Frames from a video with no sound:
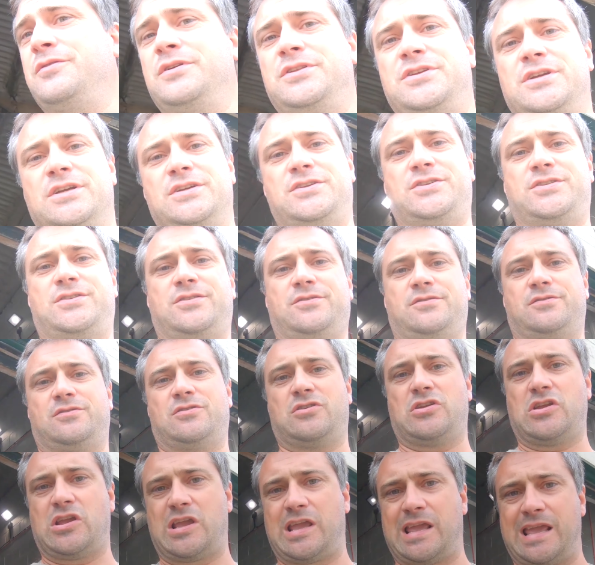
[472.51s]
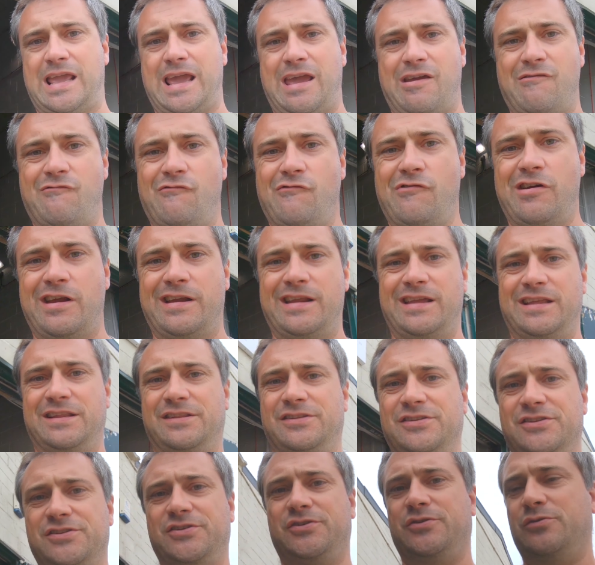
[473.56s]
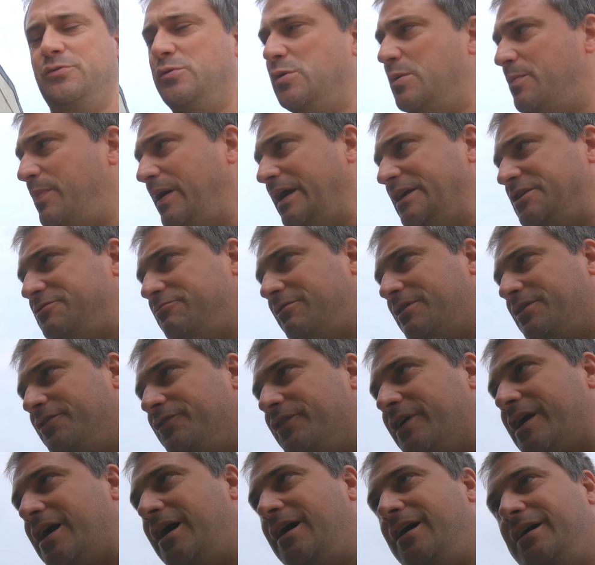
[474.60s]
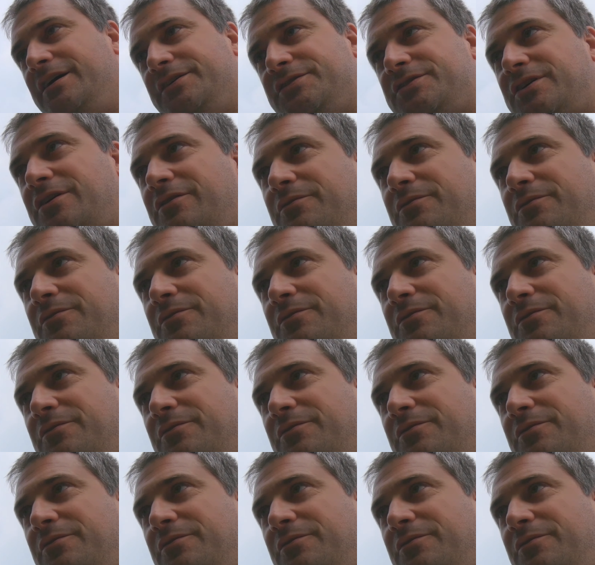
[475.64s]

we're just getting ready to do a base run on the car so